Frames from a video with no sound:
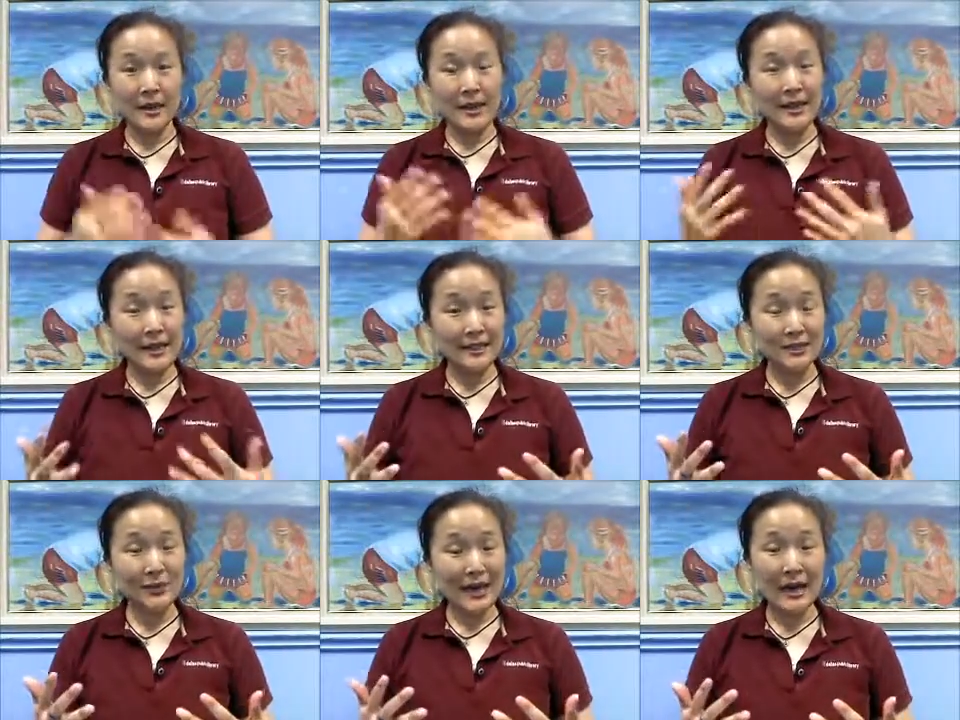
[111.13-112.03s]
And
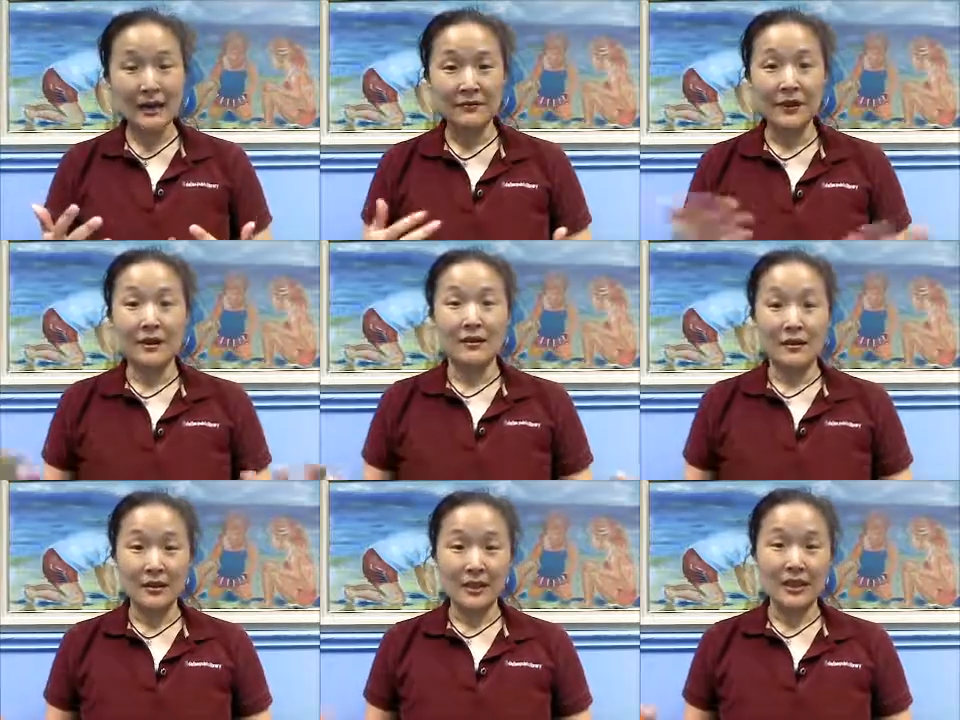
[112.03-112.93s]
last we have
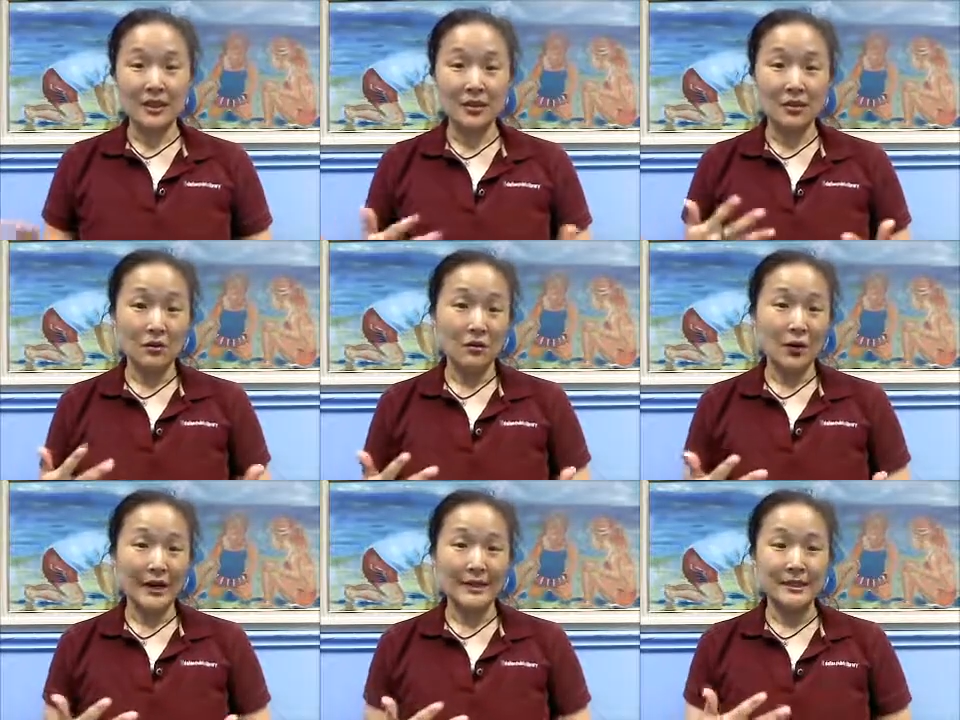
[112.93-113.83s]
Caucasian or
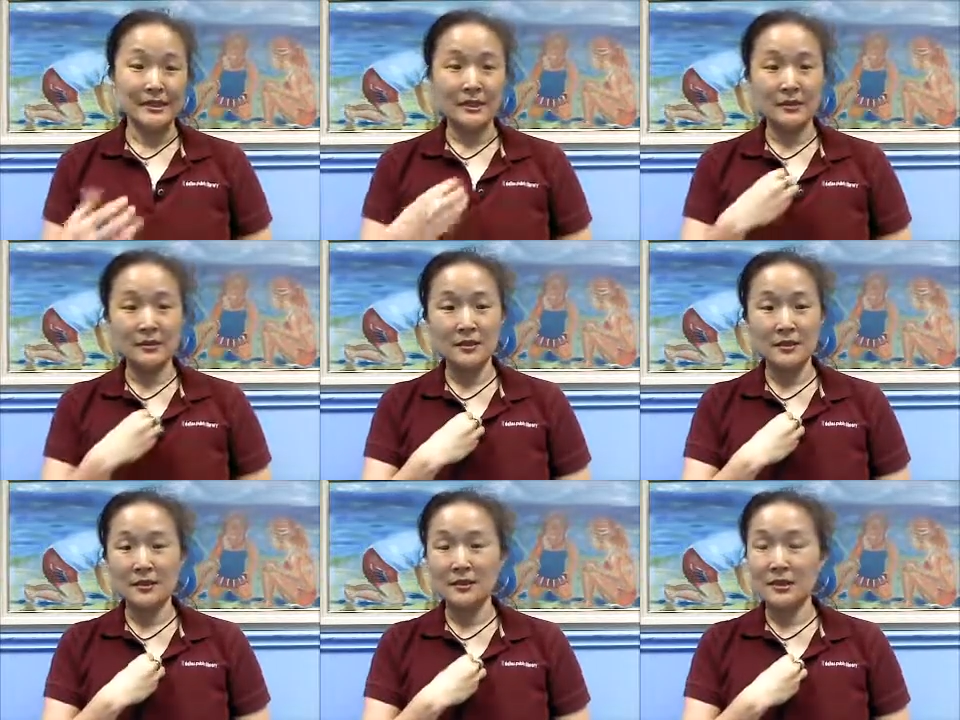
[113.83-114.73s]
white, and you
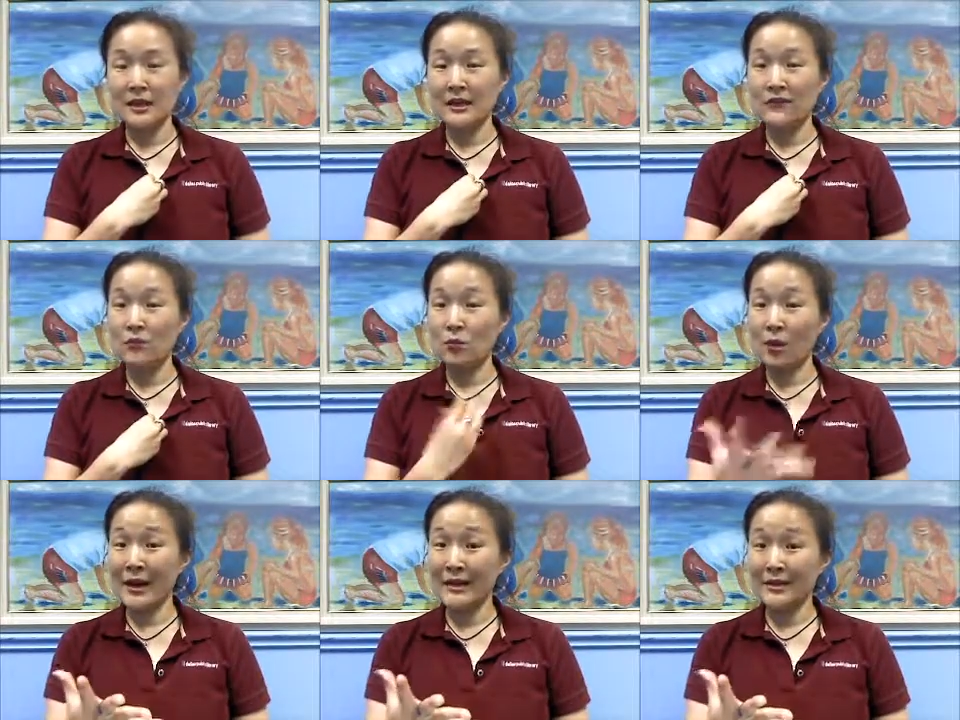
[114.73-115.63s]
just do the sign for
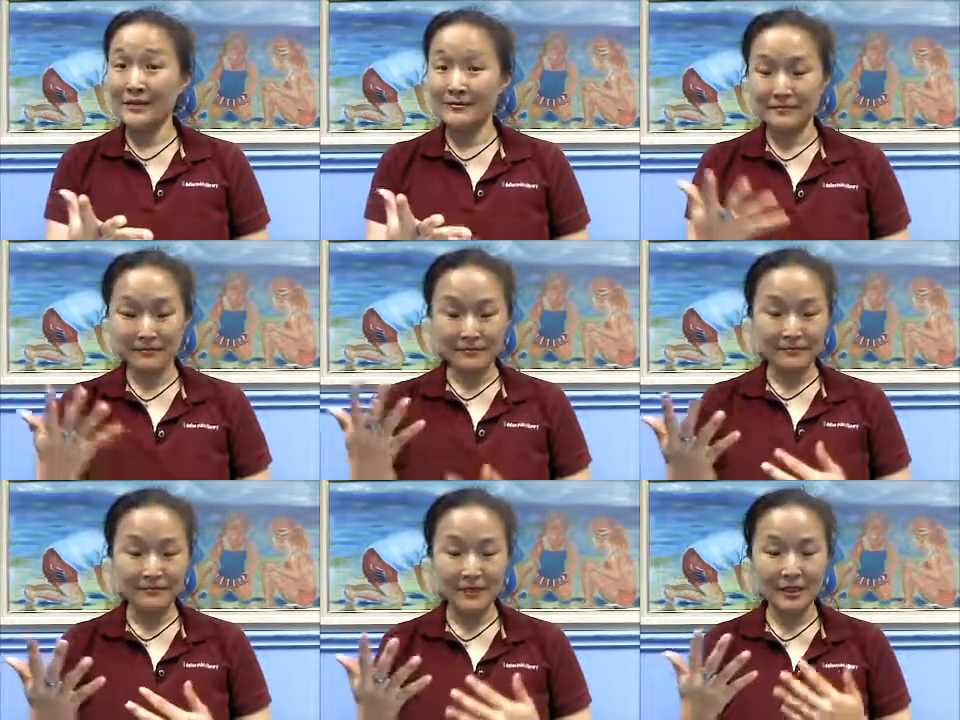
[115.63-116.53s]
white.
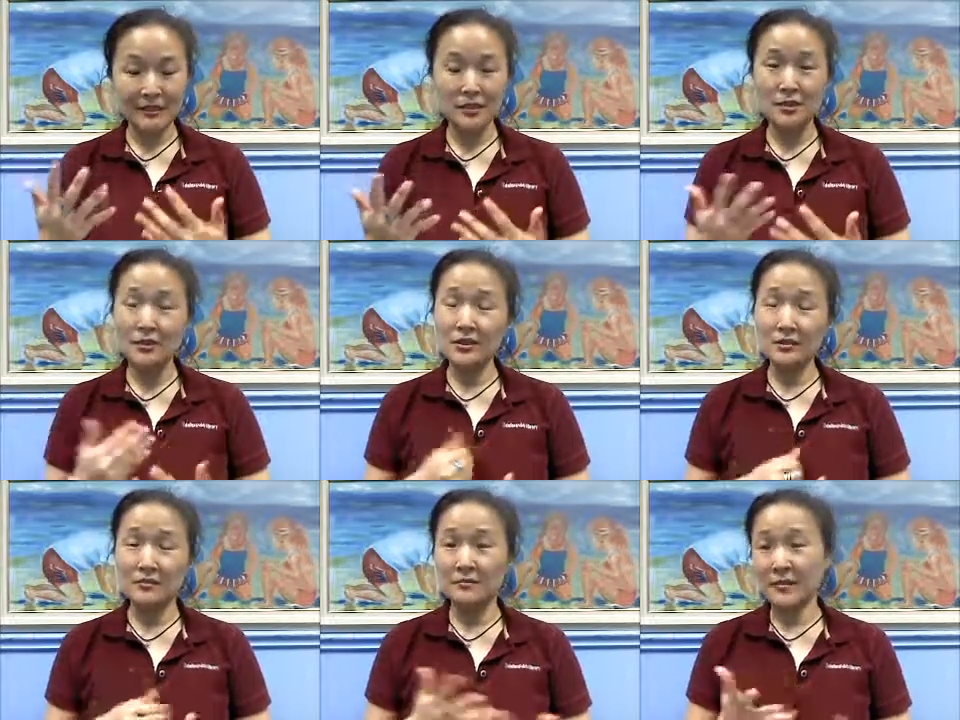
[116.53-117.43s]
So those are
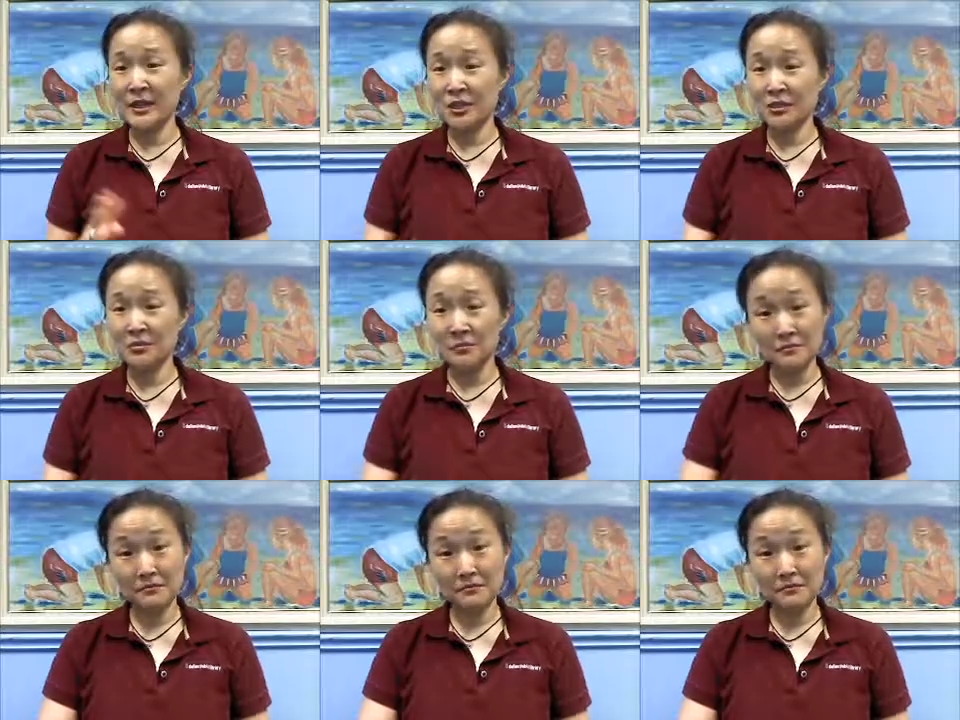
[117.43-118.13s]
your major